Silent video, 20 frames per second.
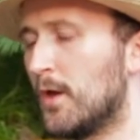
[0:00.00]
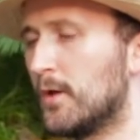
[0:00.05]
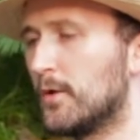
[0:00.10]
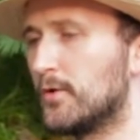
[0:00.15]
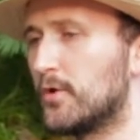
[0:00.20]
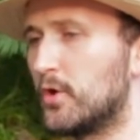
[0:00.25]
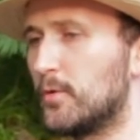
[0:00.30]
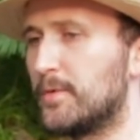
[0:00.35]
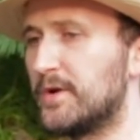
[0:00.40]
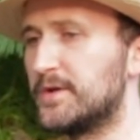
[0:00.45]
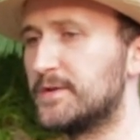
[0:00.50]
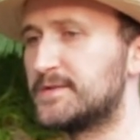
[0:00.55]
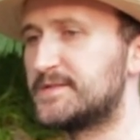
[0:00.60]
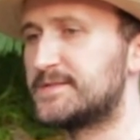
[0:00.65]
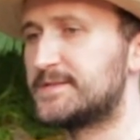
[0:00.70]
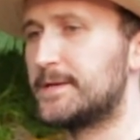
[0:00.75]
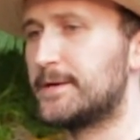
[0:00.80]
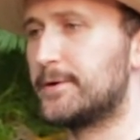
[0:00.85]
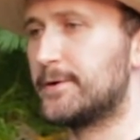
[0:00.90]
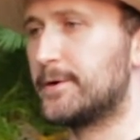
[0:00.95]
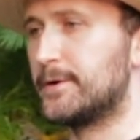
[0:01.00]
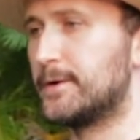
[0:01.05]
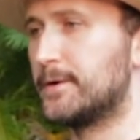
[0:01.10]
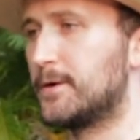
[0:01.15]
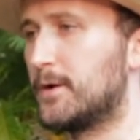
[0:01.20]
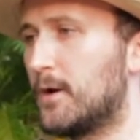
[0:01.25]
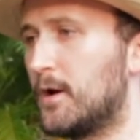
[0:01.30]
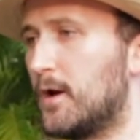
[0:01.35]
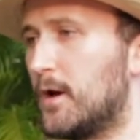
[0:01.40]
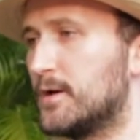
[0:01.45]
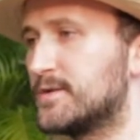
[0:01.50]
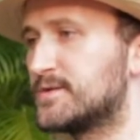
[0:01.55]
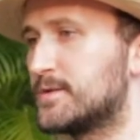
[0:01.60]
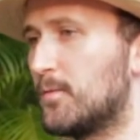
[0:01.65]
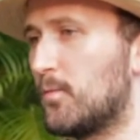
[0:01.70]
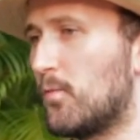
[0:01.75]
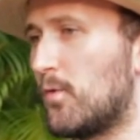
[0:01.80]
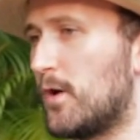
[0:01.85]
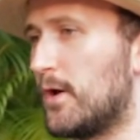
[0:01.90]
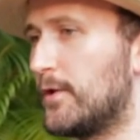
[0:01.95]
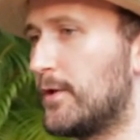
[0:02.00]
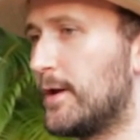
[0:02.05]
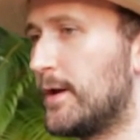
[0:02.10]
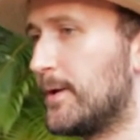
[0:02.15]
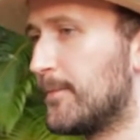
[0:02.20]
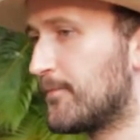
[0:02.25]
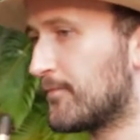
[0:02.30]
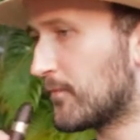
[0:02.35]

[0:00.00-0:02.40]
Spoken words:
little bit of cedar, some walnut,